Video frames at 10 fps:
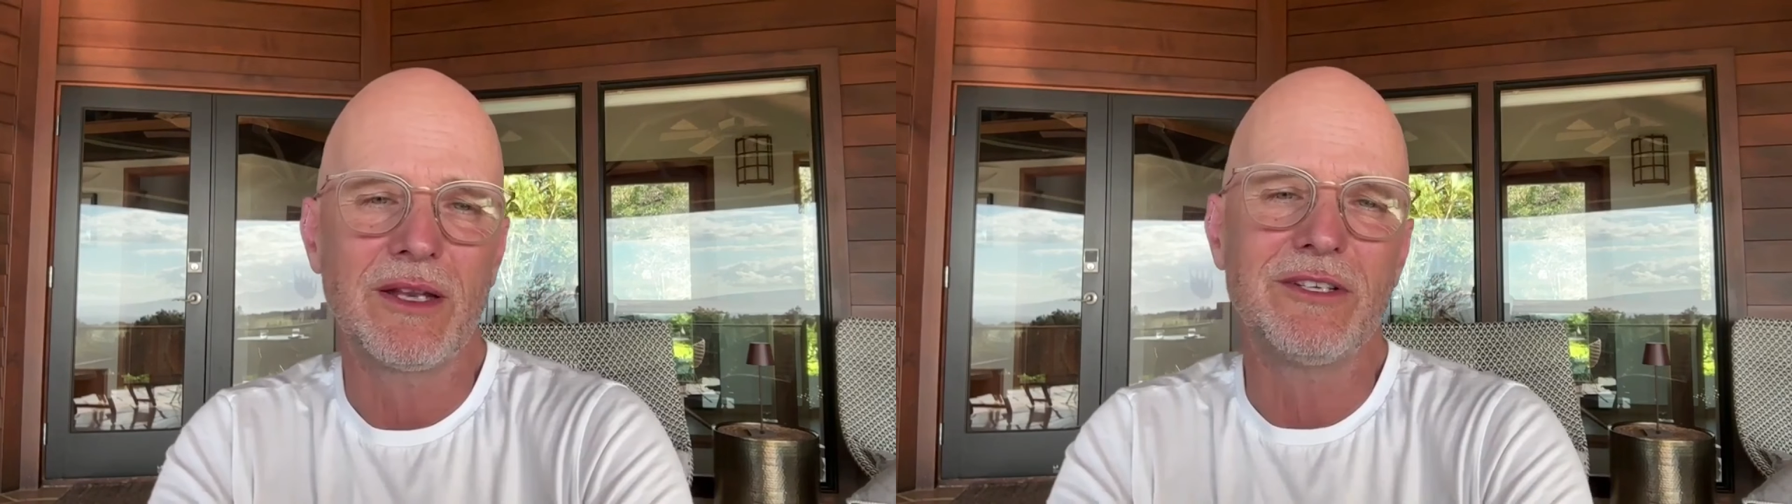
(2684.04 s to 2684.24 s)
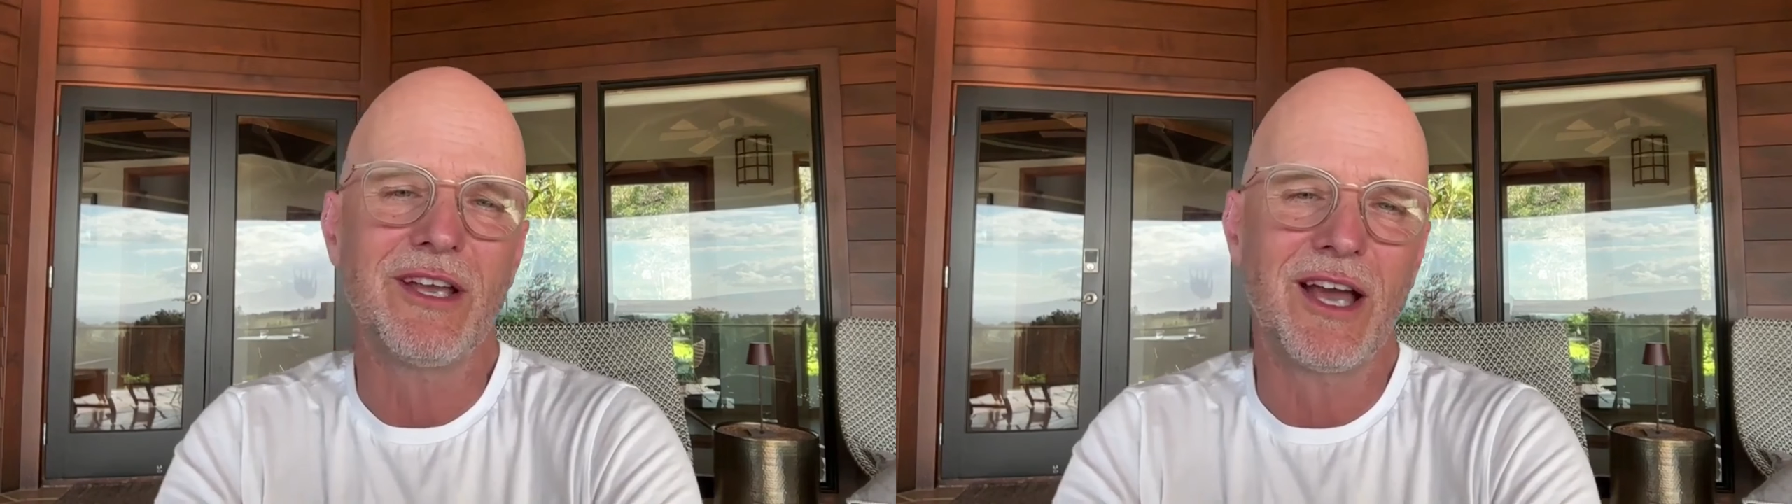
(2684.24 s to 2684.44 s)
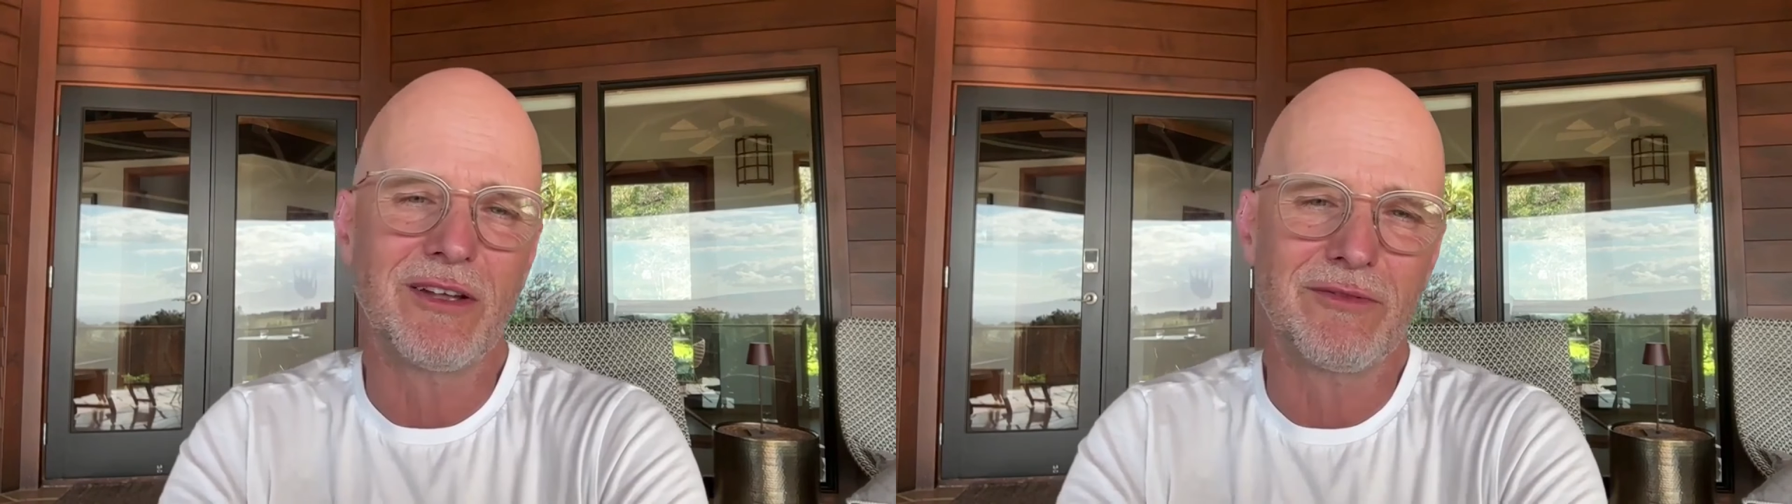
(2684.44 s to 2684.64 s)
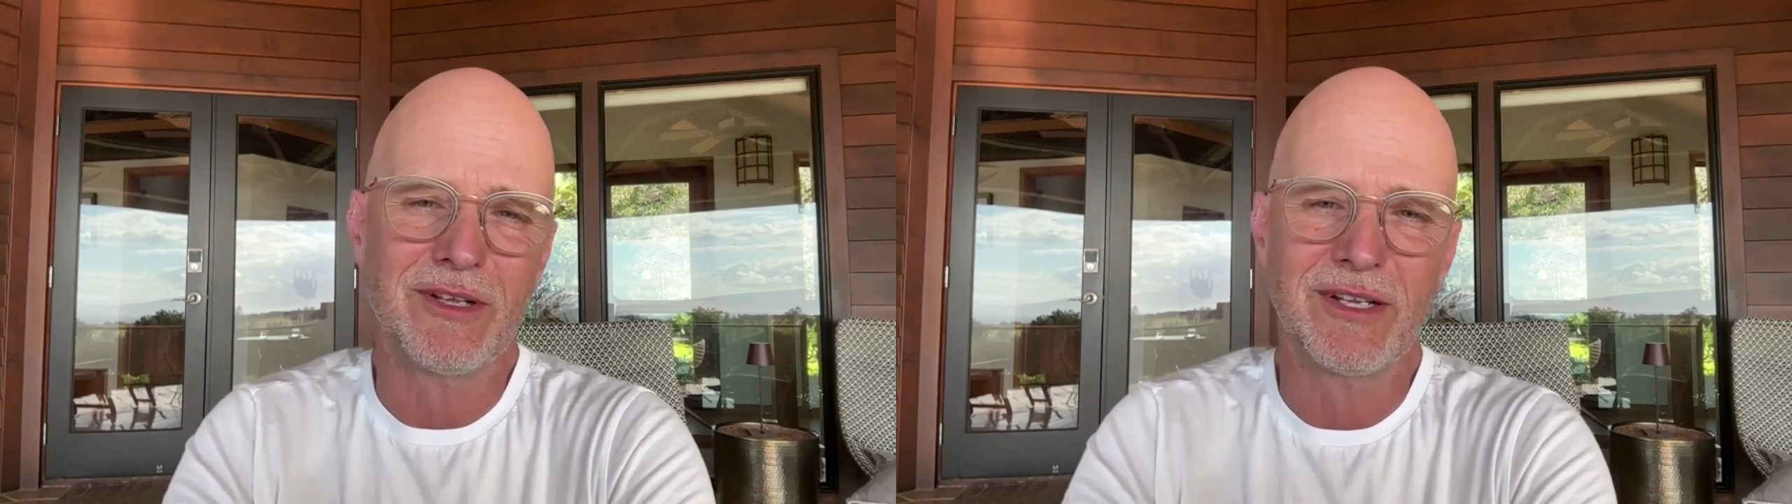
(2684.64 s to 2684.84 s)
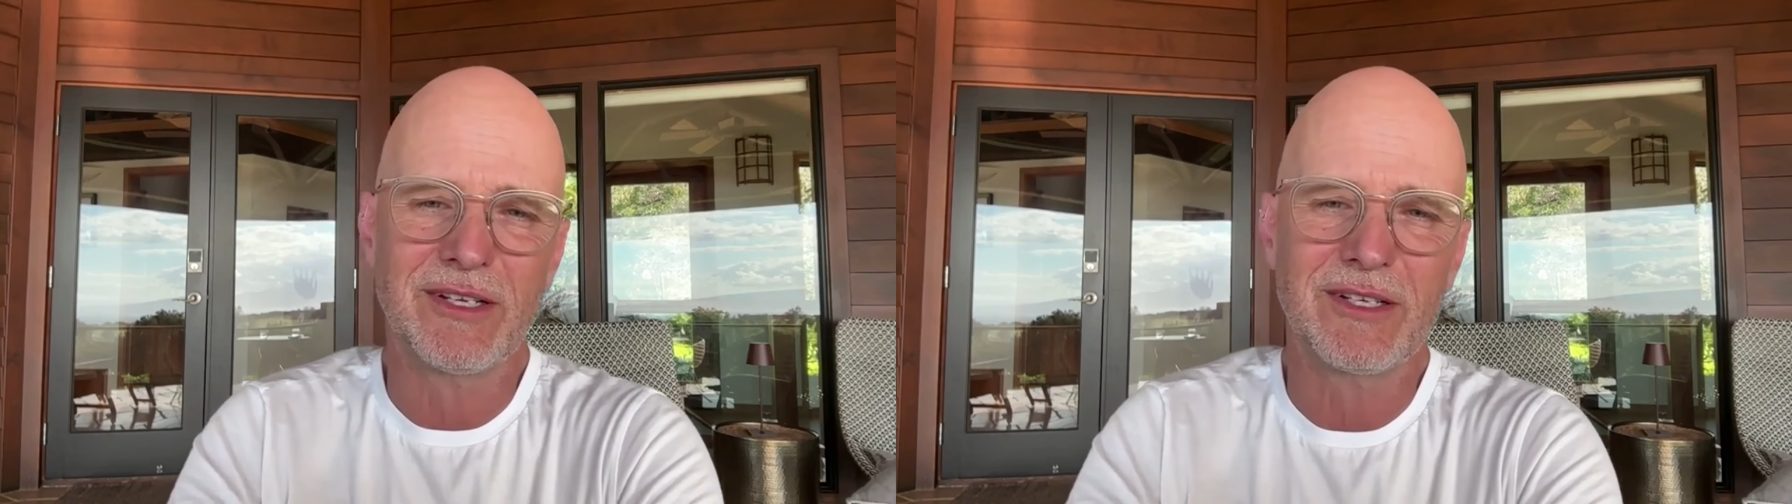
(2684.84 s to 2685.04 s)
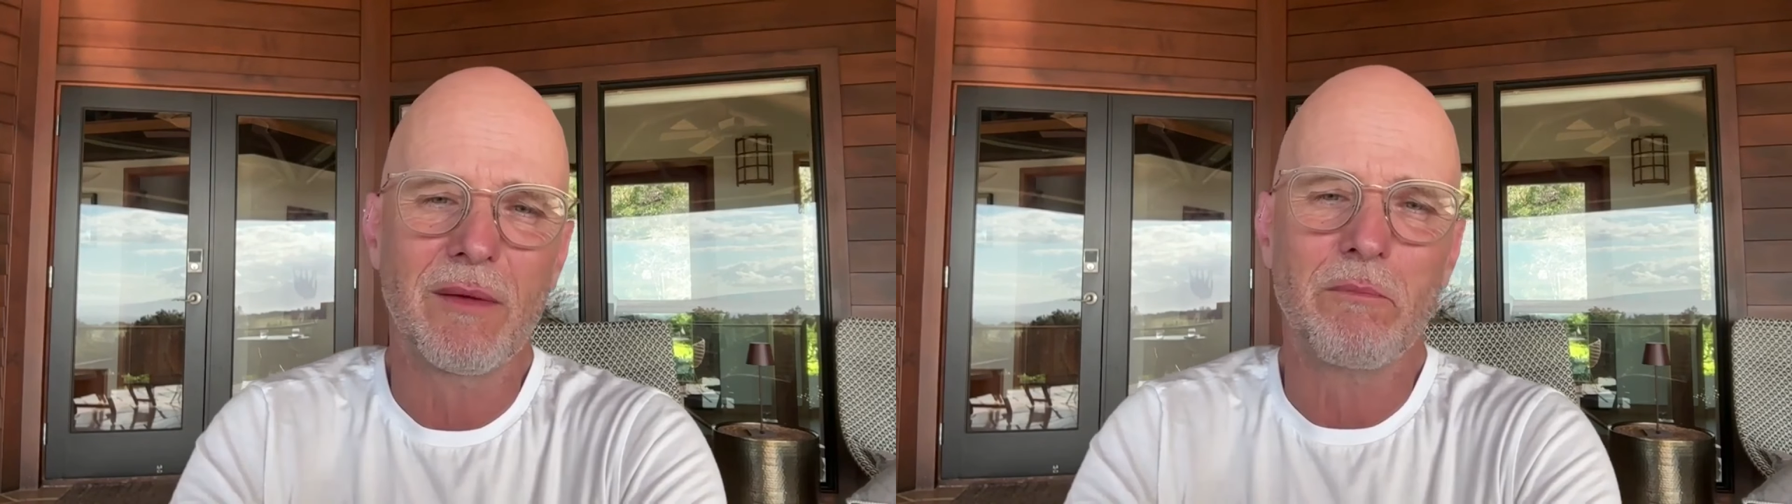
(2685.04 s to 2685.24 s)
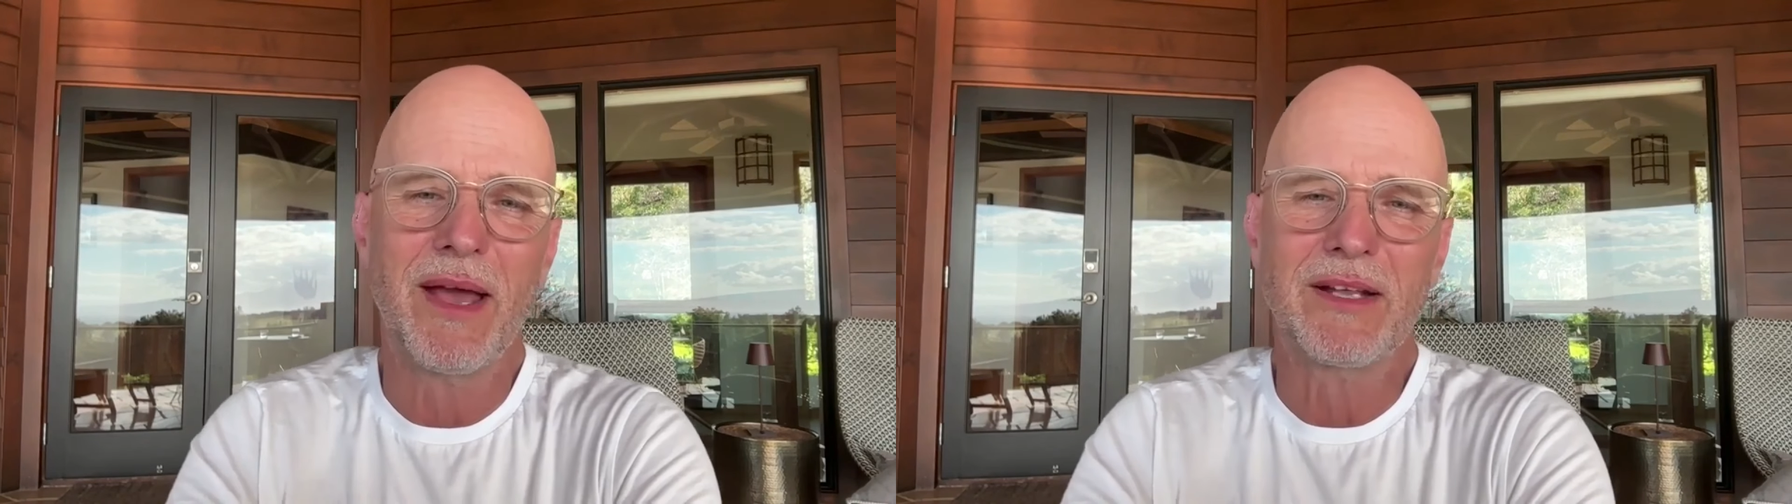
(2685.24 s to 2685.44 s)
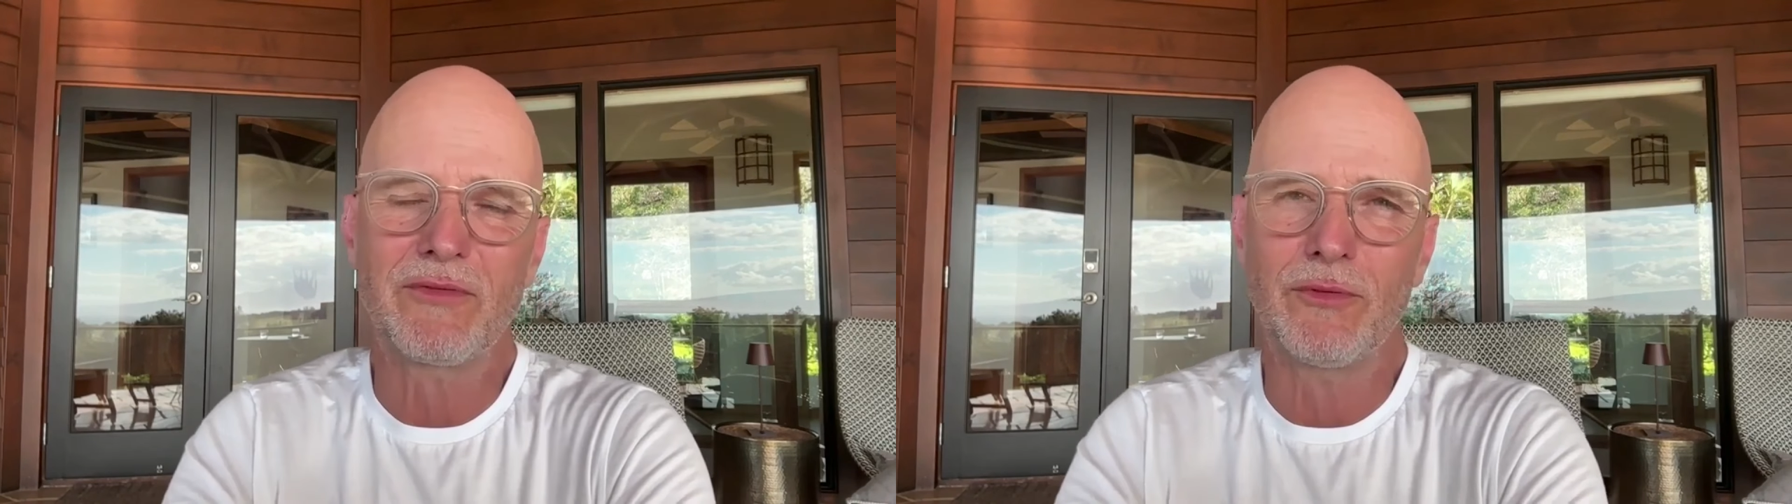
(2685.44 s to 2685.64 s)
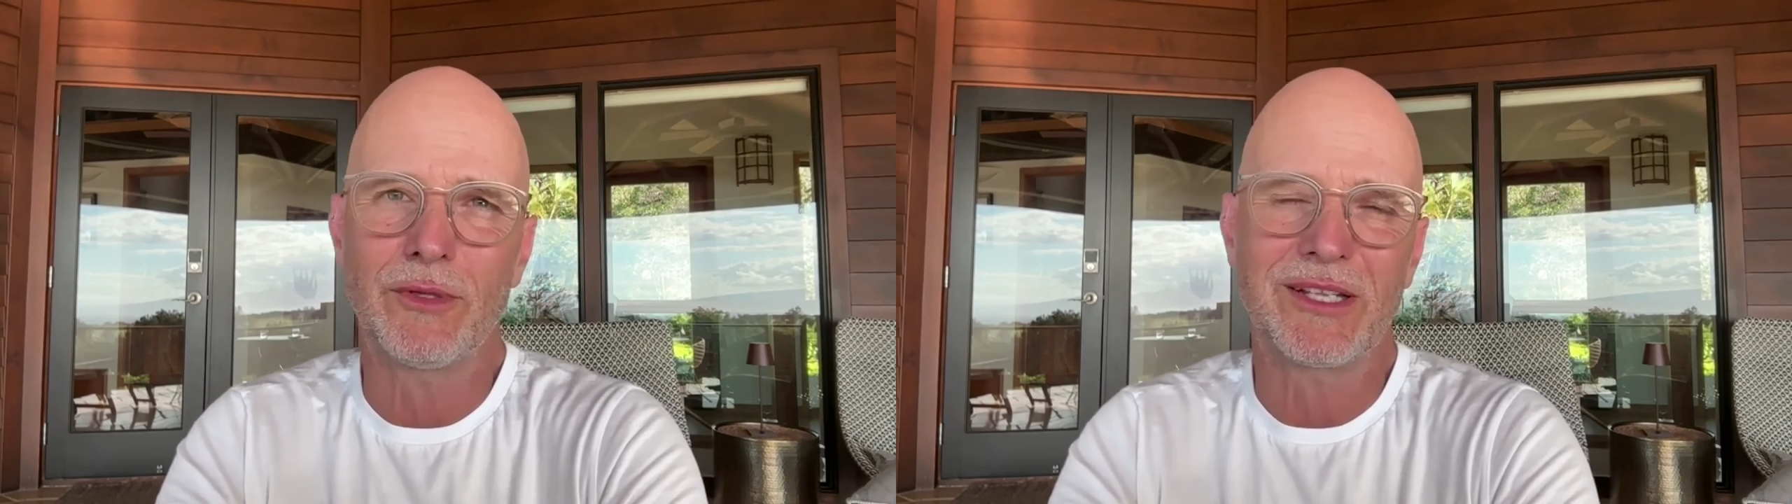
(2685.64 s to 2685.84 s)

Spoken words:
dehydrated, bagged food